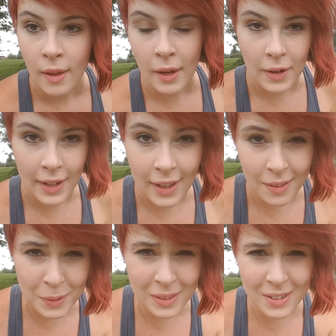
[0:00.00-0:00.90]
All right, I got
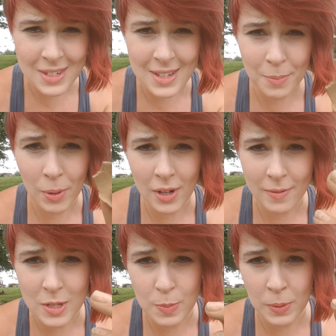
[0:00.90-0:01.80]
what looks like part of
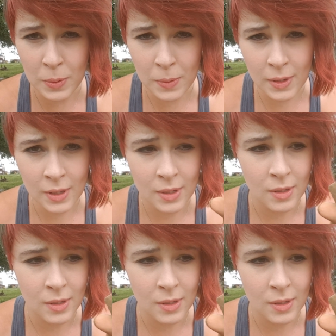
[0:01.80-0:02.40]
a spoon.